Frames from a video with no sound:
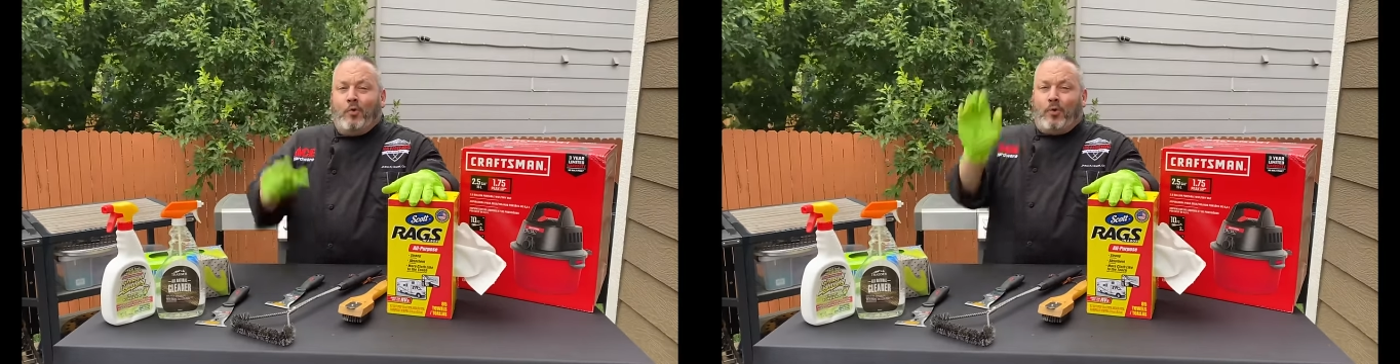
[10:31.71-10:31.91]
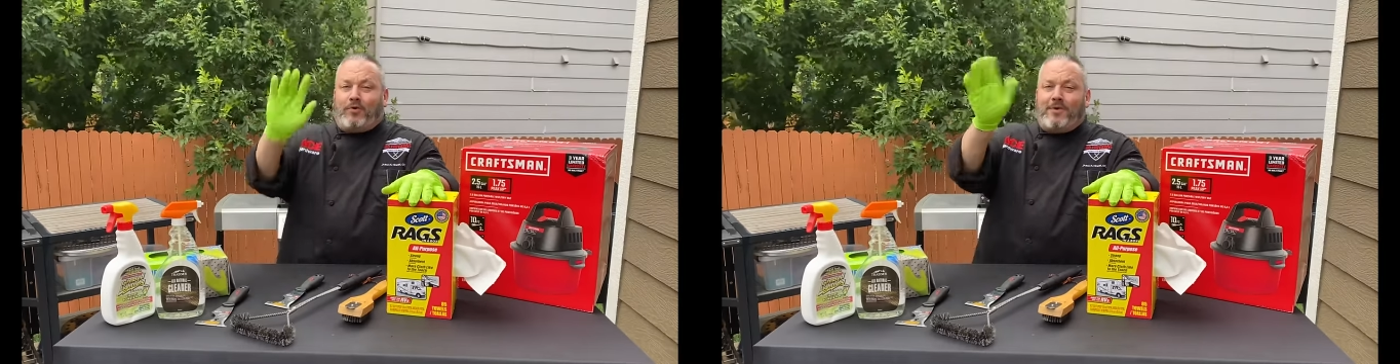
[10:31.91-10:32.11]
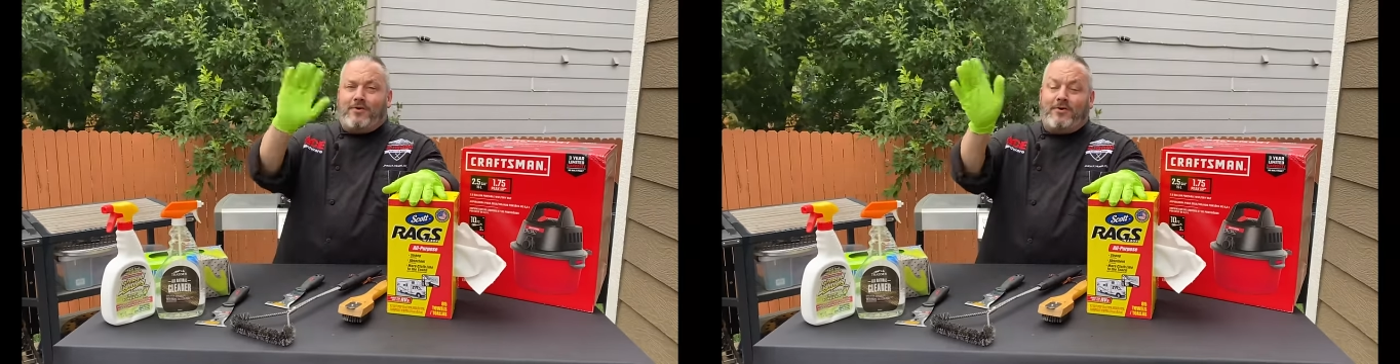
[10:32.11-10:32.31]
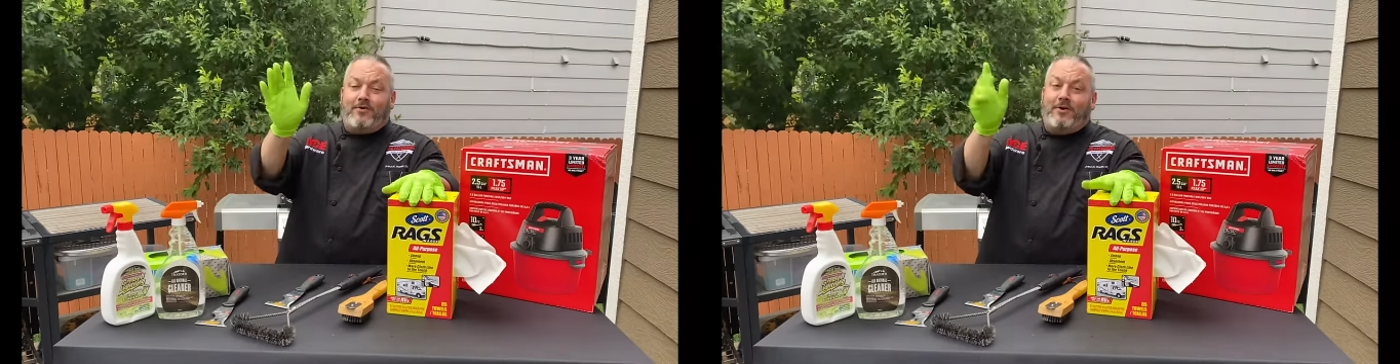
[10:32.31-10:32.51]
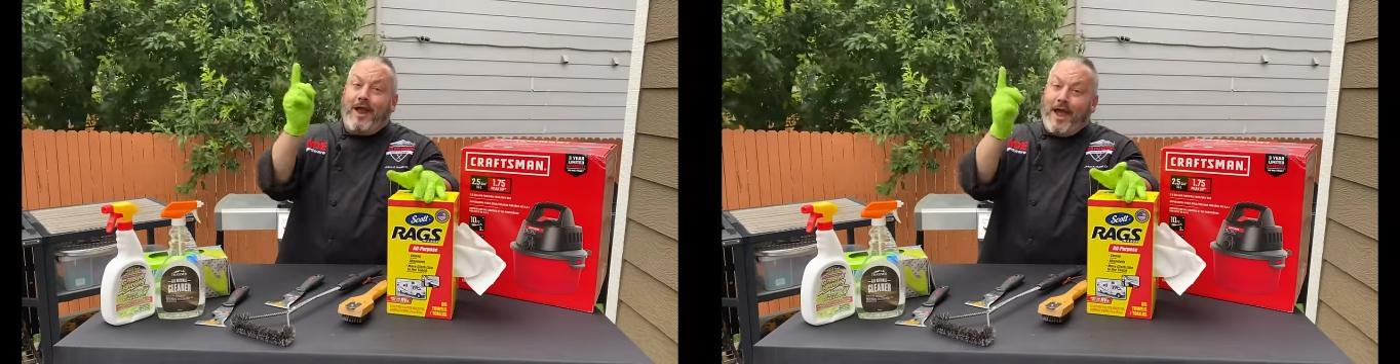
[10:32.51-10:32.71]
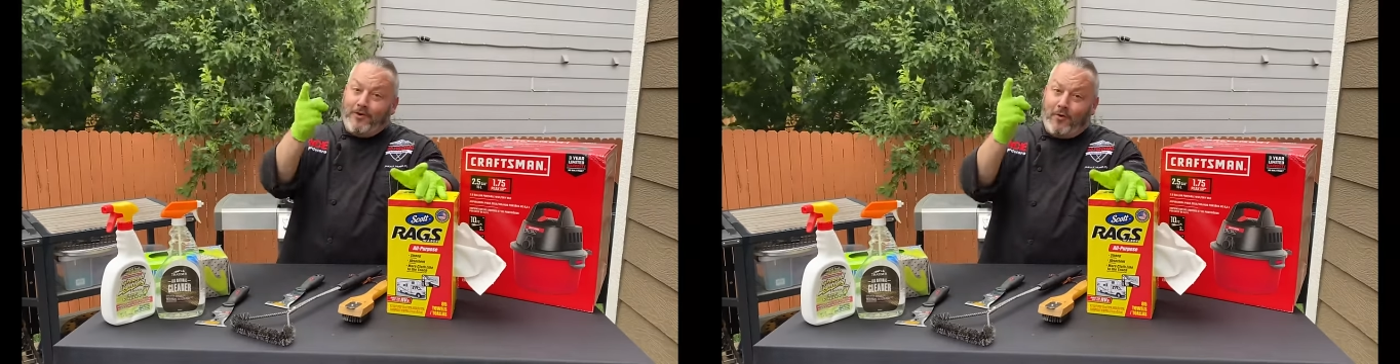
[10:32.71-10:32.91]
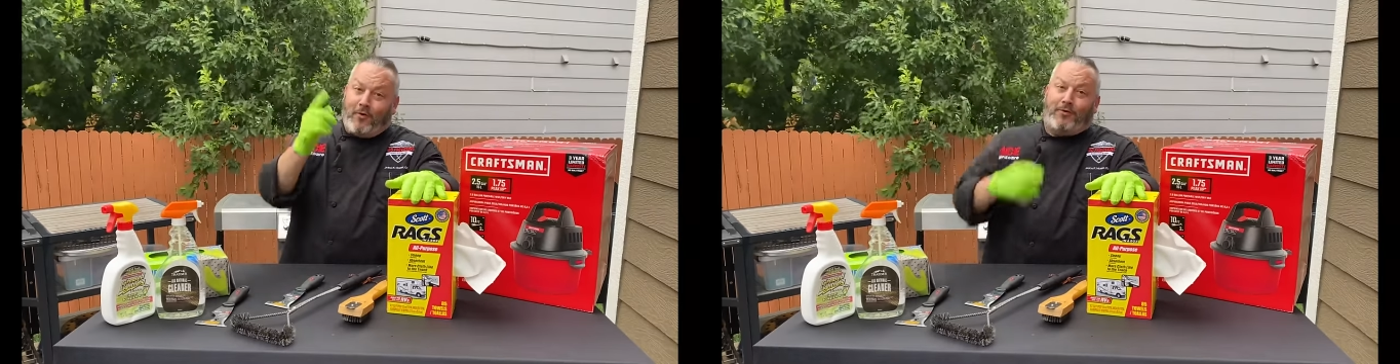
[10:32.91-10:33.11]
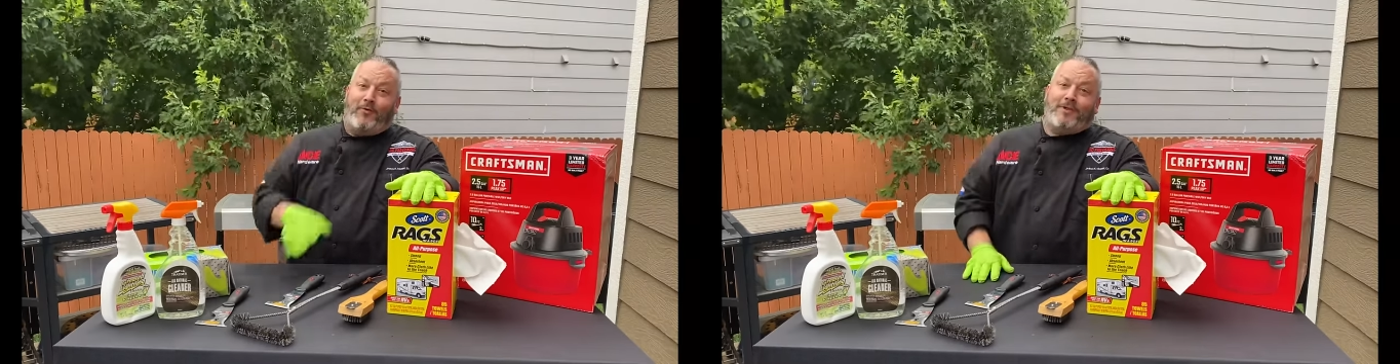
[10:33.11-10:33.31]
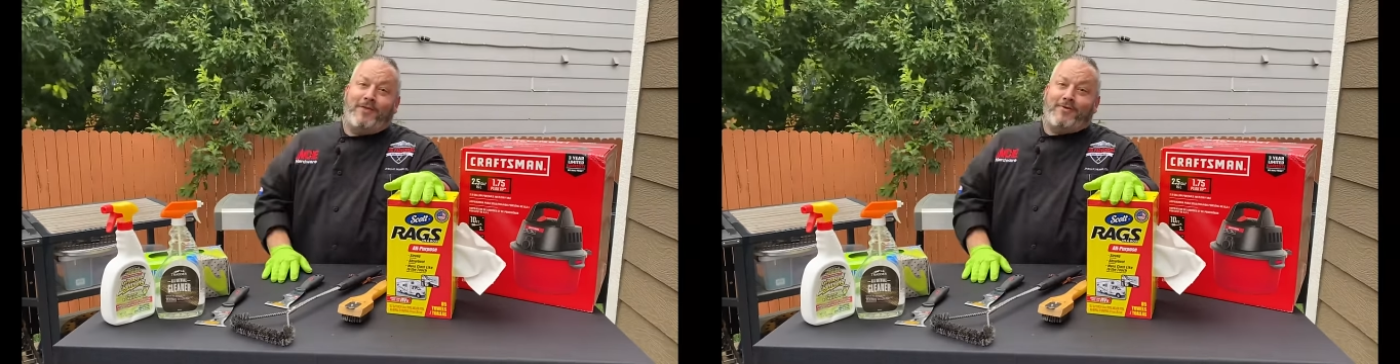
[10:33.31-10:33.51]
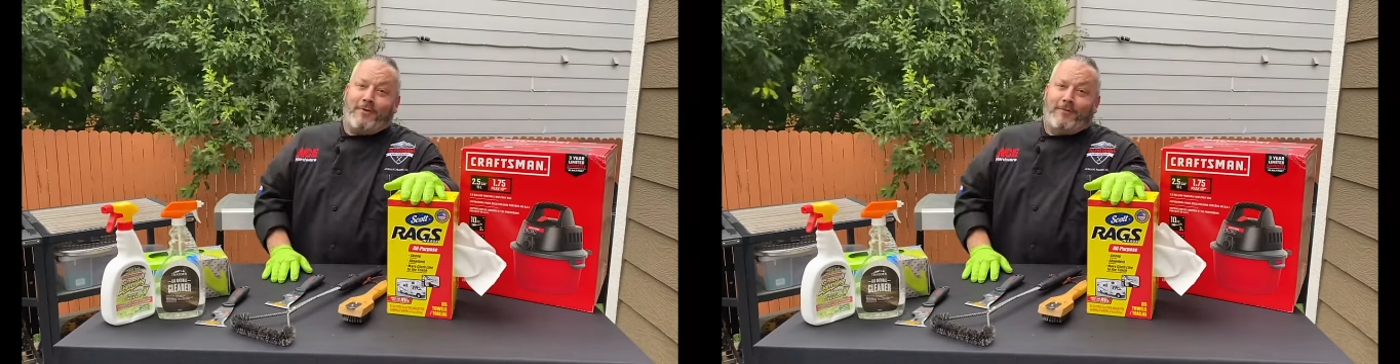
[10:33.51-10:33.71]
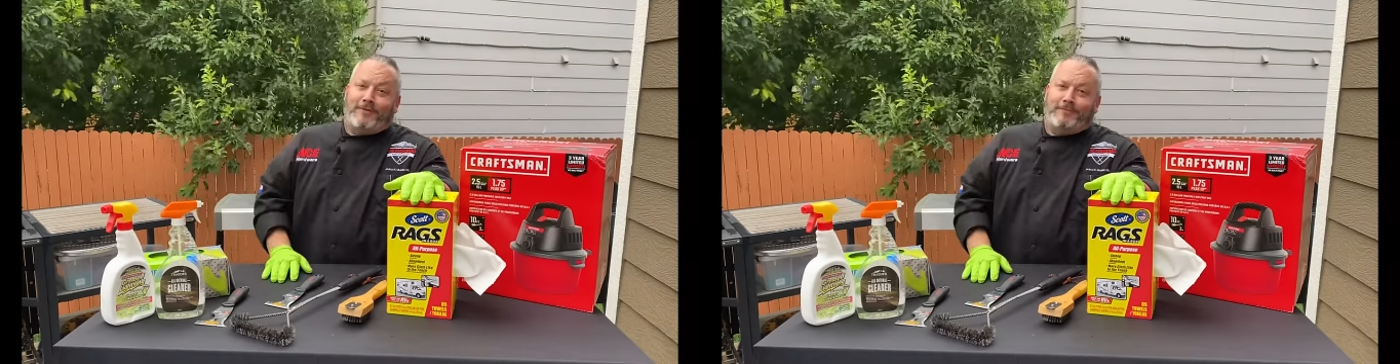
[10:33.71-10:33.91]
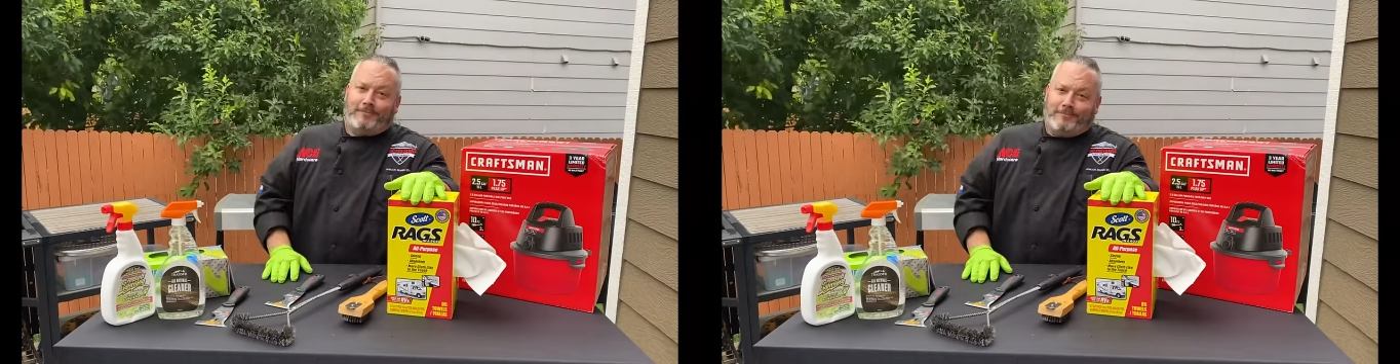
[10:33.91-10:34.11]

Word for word: We'll see you soon at your local Ace Hardware.